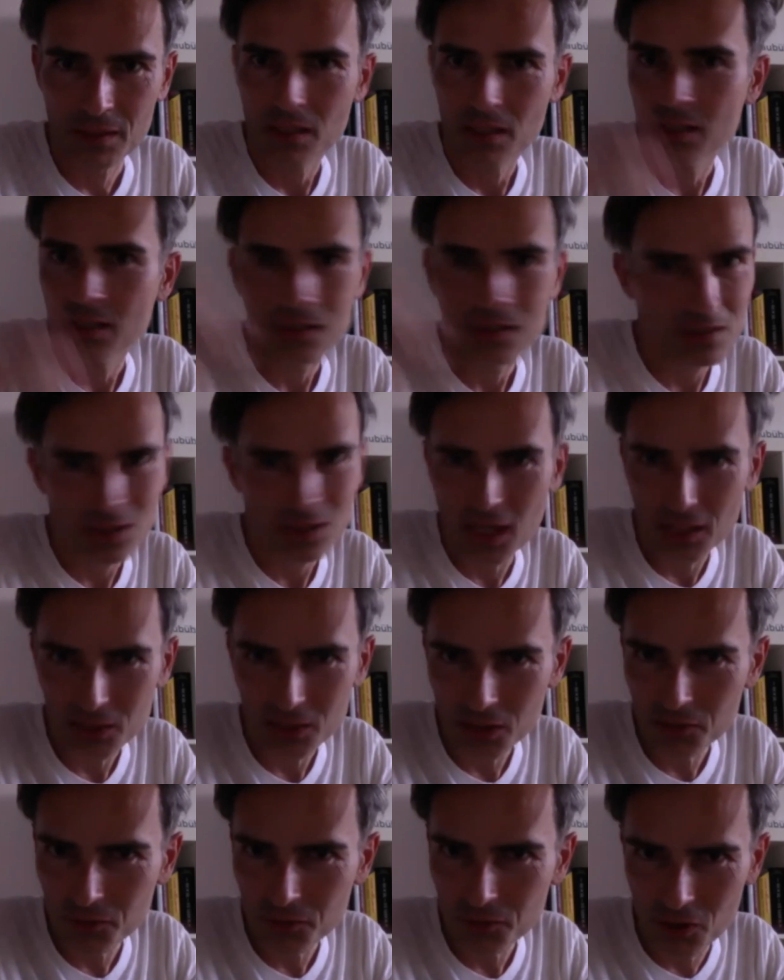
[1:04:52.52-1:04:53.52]
starting
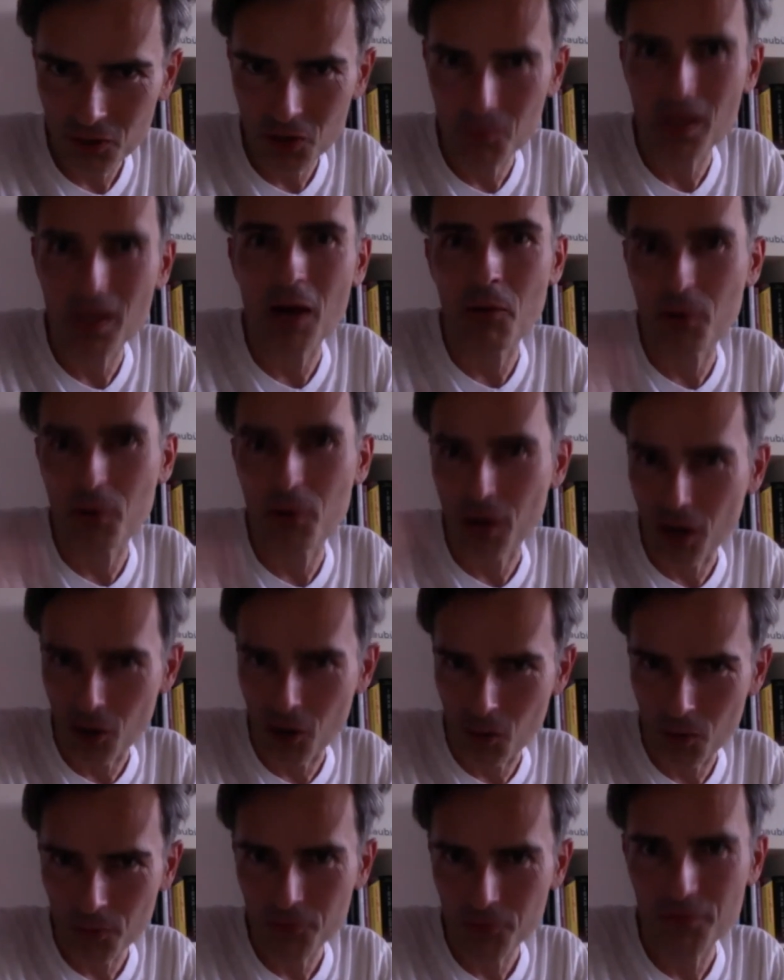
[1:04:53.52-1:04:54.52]
from our
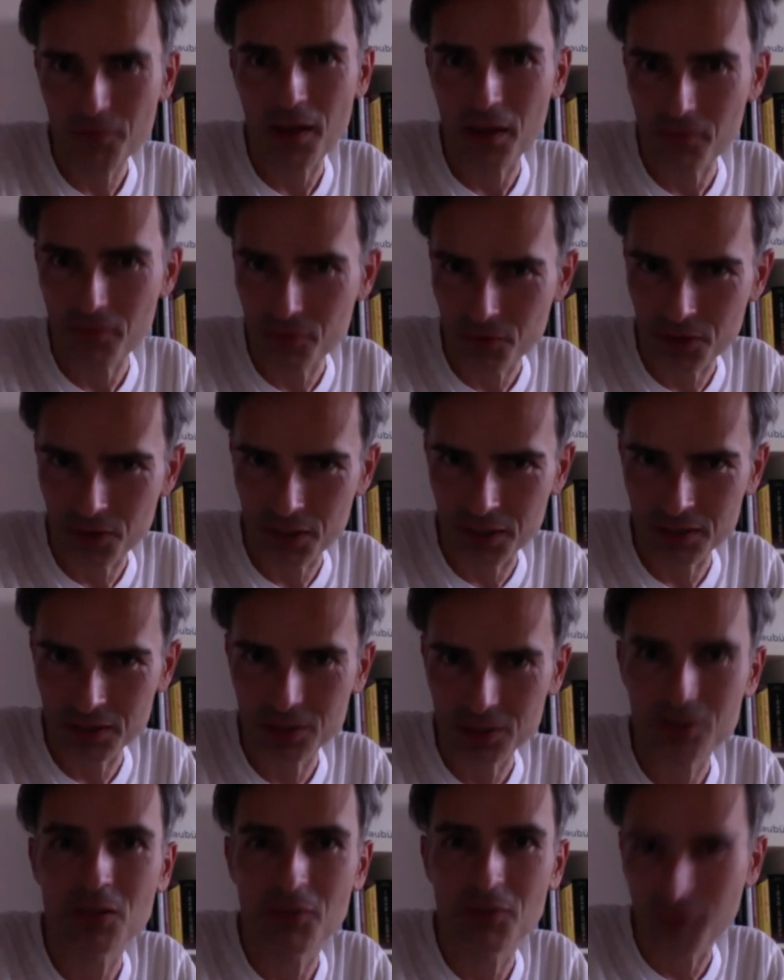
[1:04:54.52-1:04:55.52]
own favorite
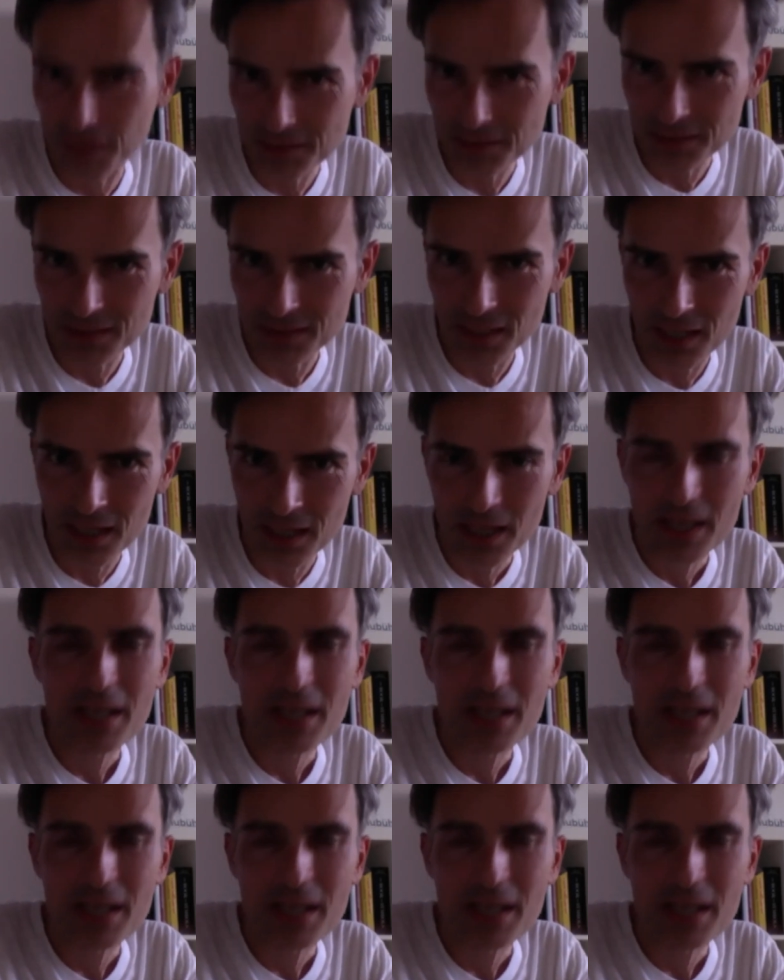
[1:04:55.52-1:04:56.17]
Novesta.